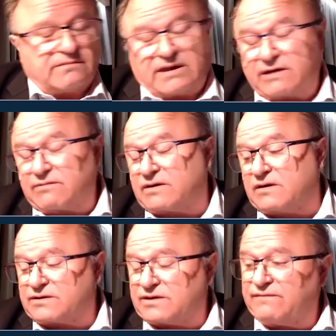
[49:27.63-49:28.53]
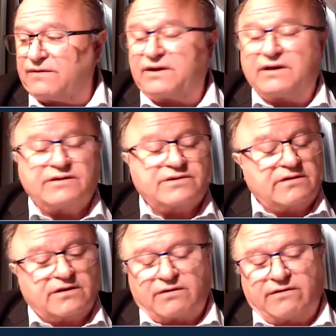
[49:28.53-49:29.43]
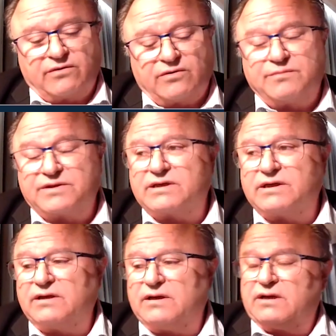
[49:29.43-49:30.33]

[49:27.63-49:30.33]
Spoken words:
agriculture, everything, it's going to grow enormously.